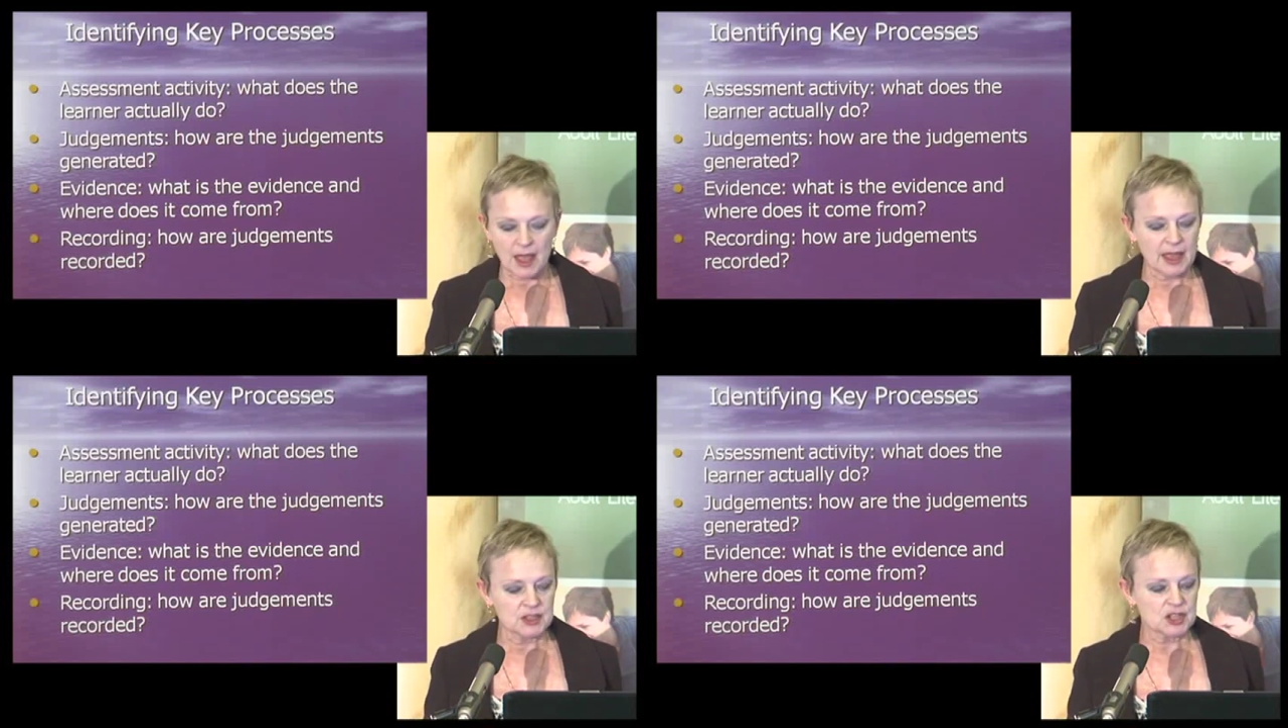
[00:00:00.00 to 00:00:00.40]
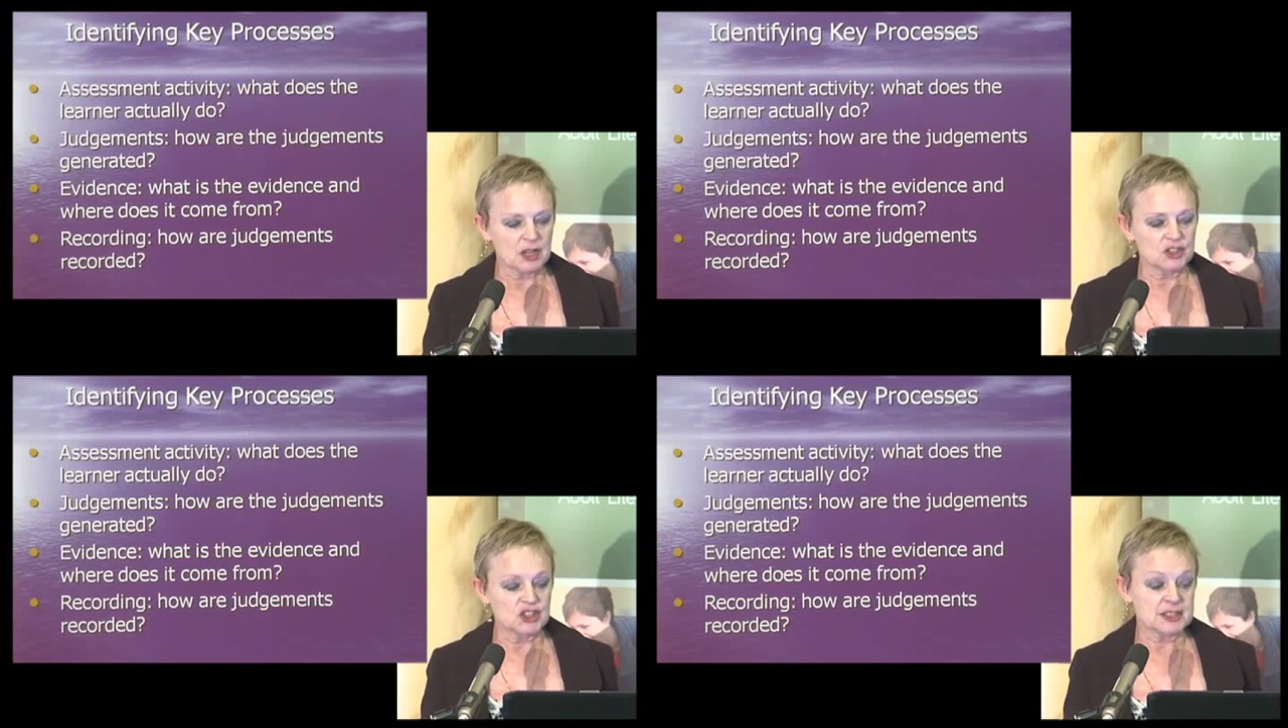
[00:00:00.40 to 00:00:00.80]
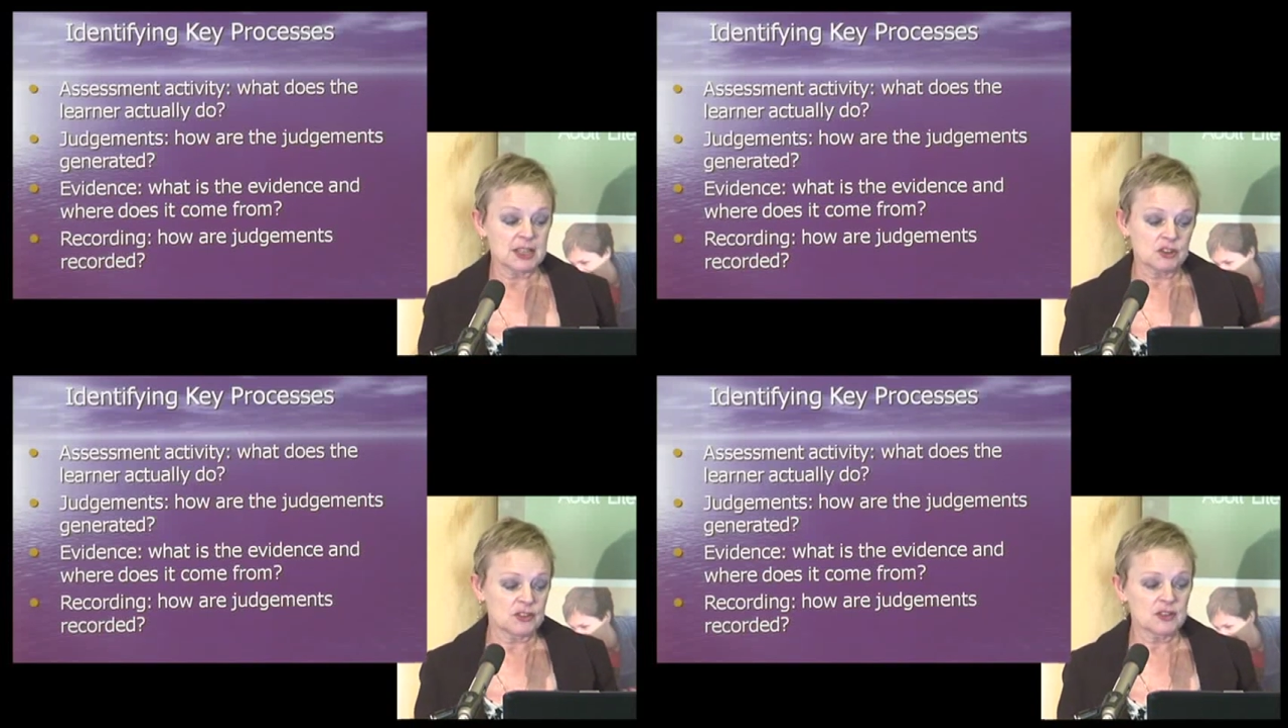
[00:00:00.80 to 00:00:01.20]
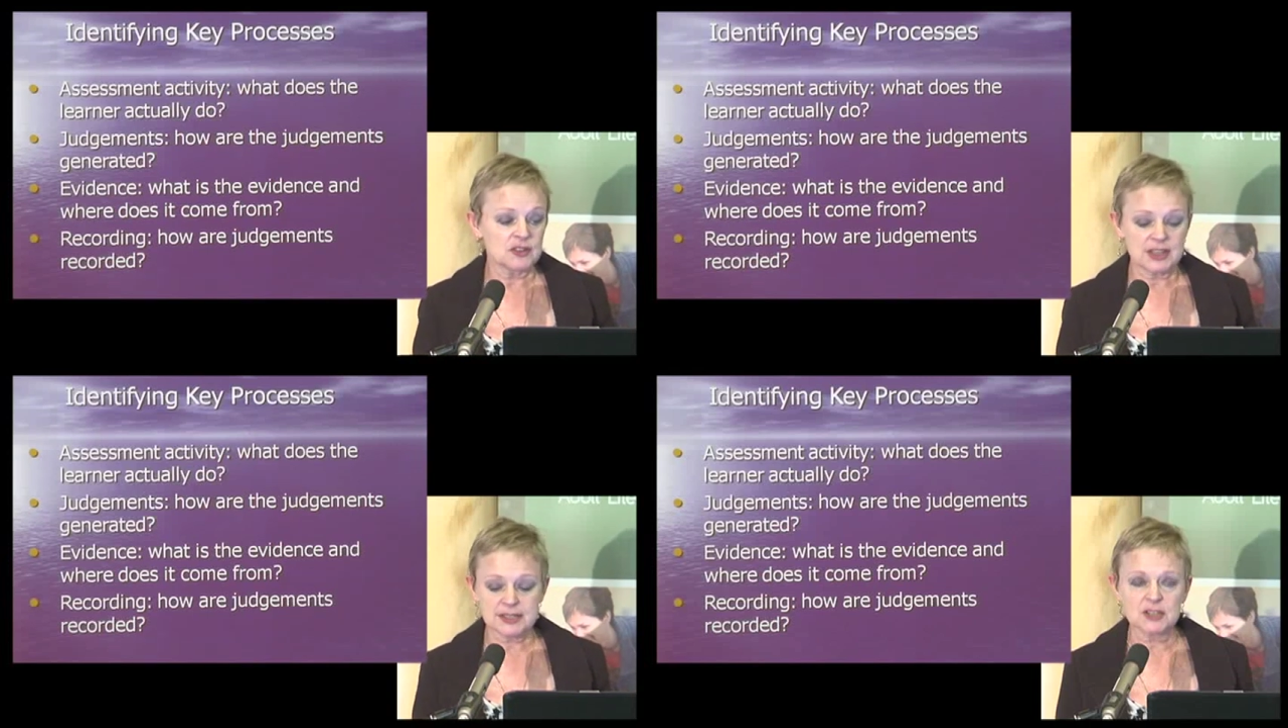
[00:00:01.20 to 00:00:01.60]
And just
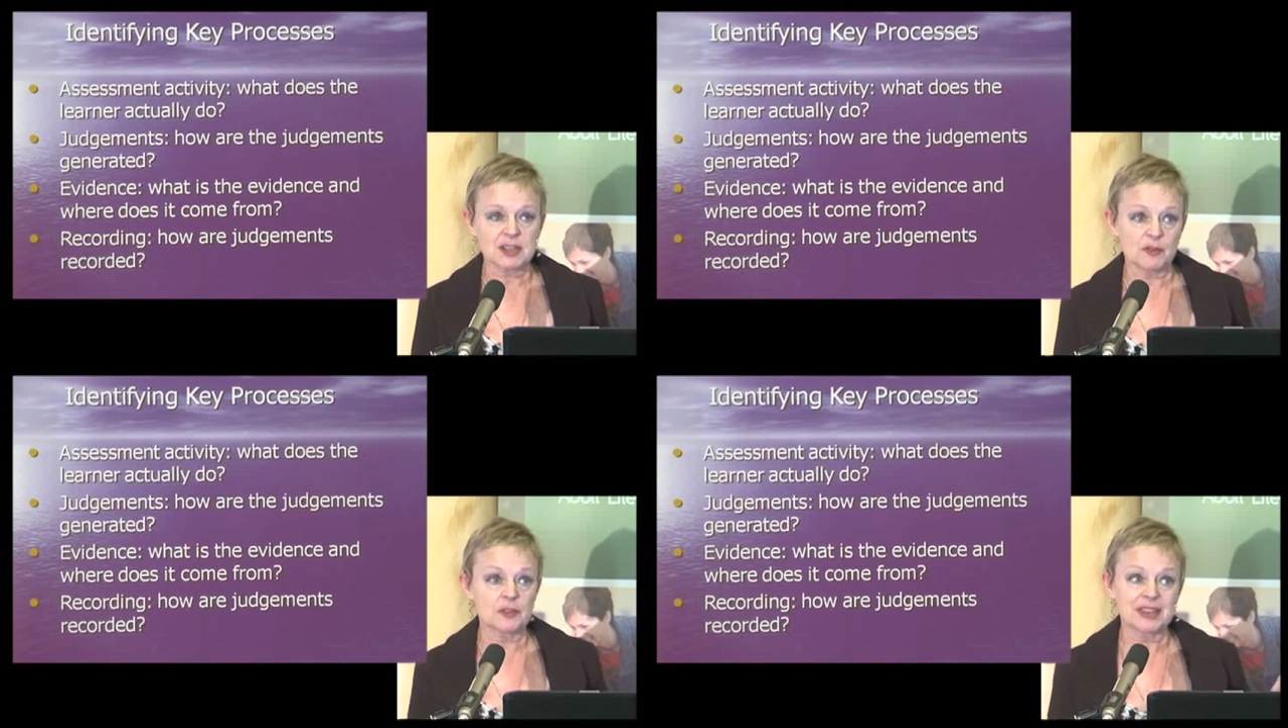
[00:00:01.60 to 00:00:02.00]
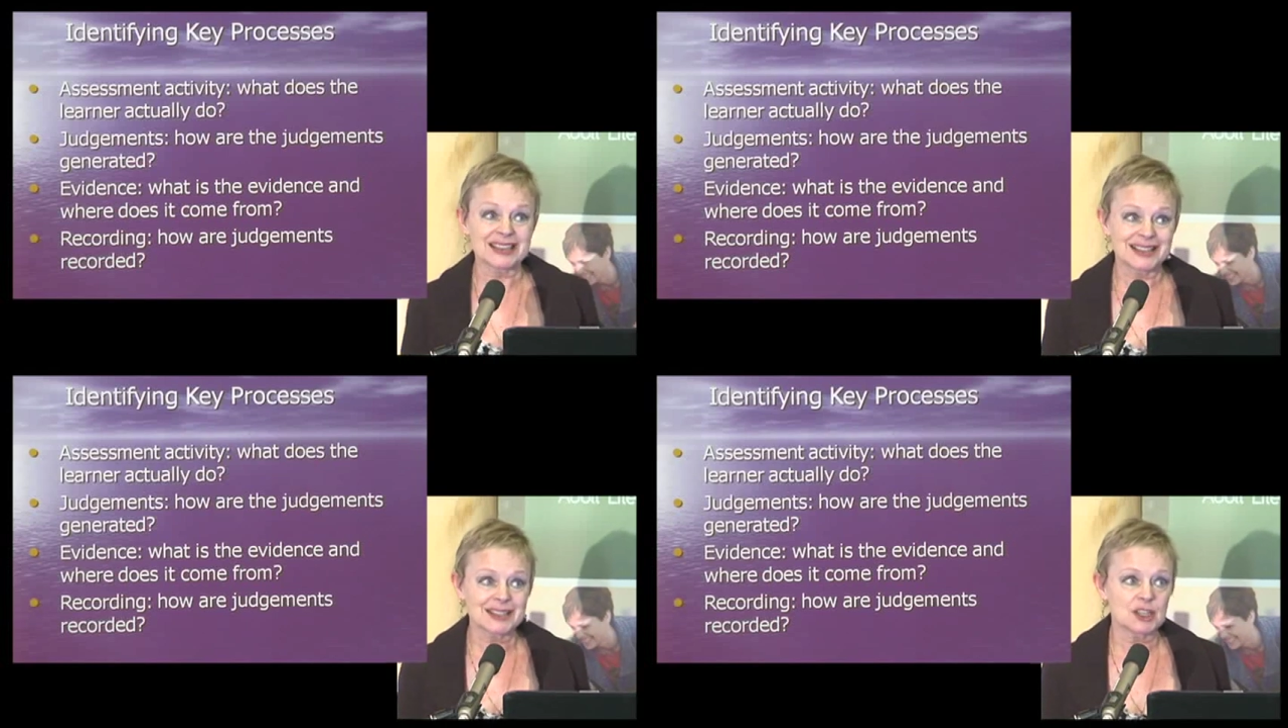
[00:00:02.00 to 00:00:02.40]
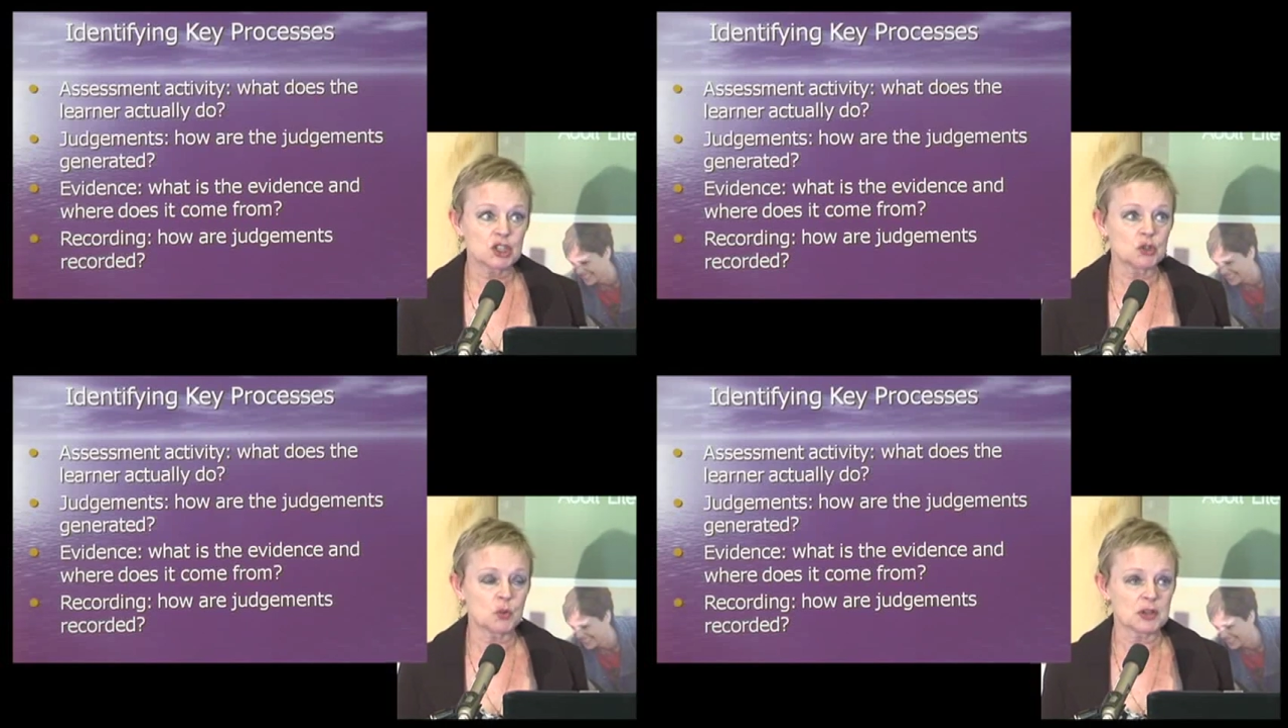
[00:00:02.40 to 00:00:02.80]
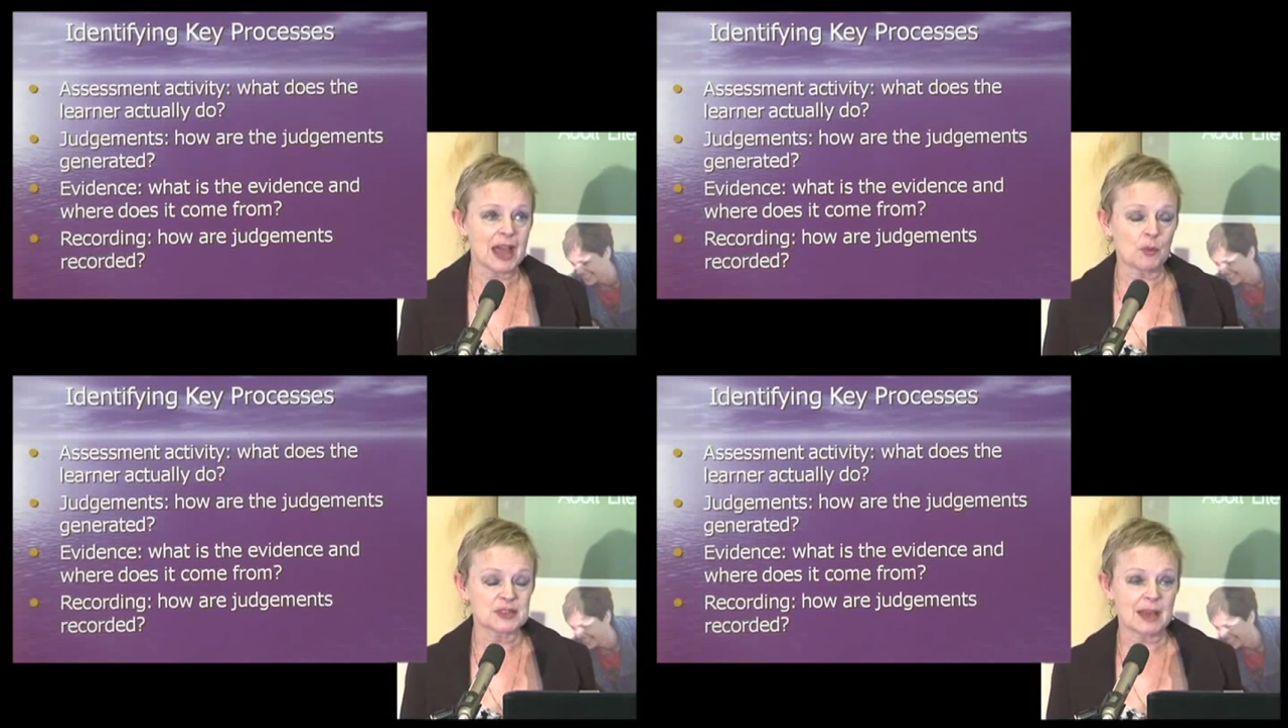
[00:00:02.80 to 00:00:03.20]
these are some of the things, listening to what
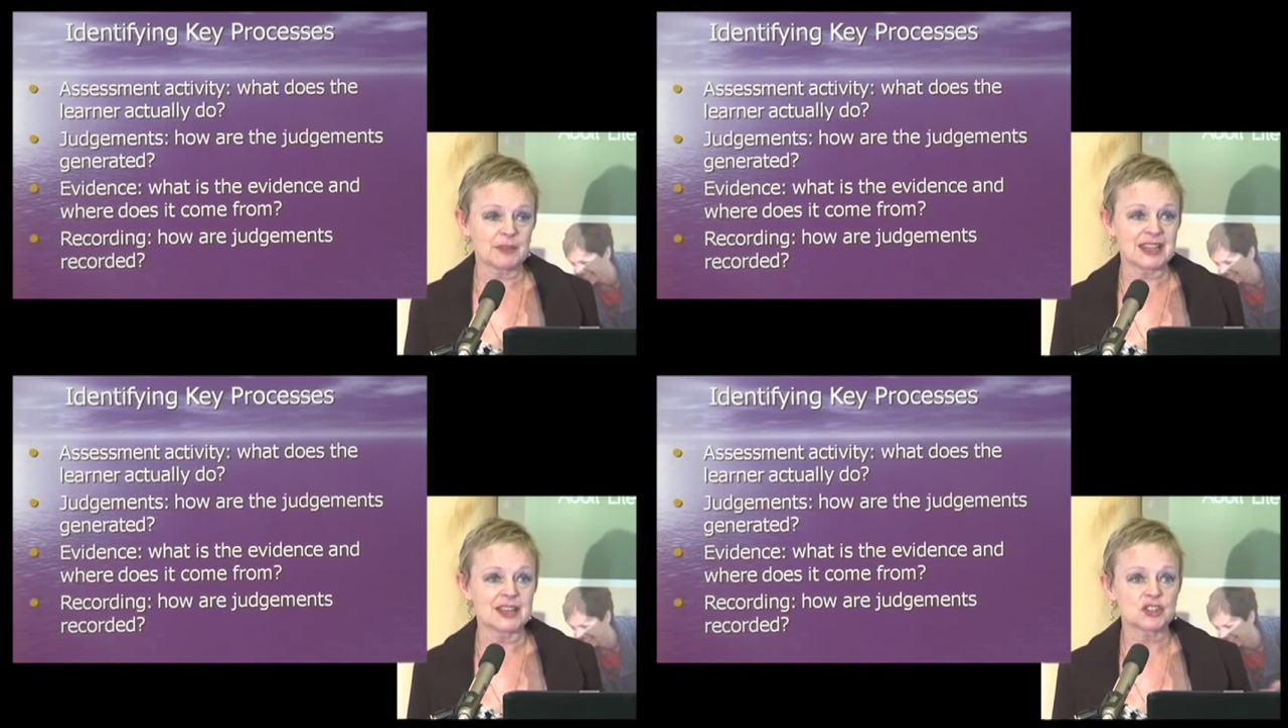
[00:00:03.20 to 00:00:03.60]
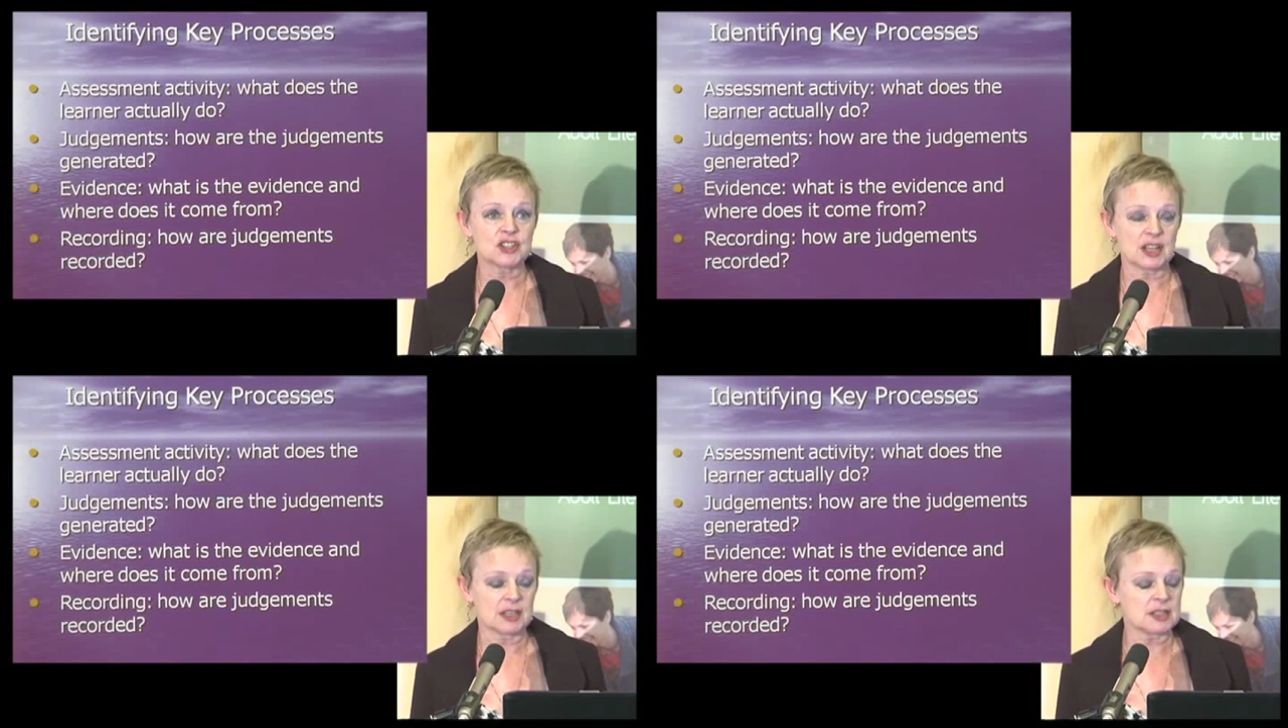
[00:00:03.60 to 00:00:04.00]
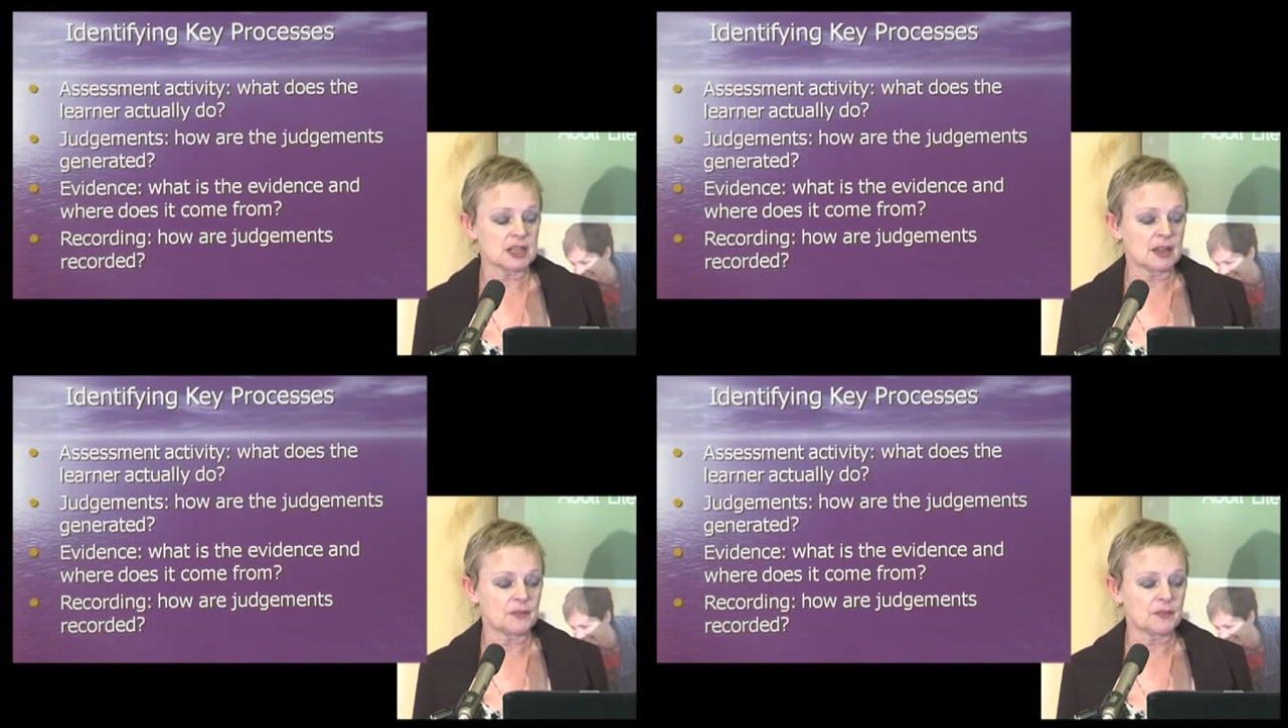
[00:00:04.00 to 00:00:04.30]
was happening yesterday and